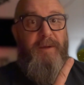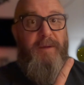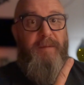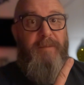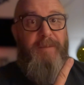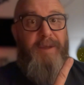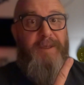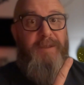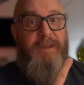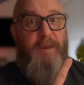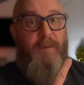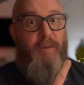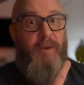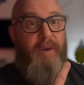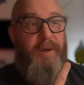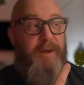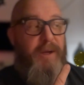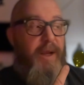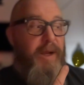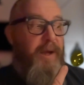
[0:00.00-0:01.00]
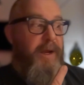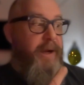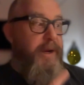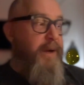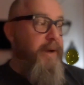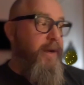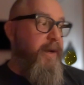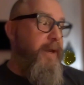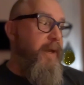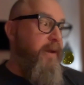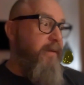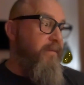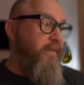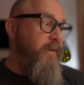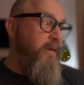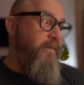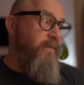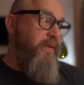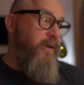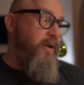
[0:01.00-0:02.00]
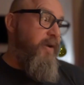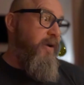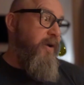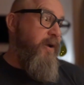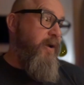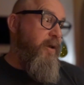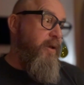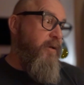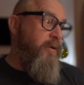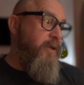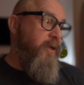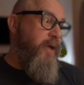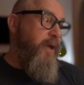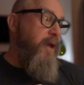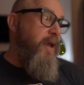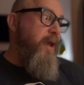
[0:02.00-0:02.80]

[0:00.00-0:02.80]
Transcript: by someone. I can't figure out how to close it.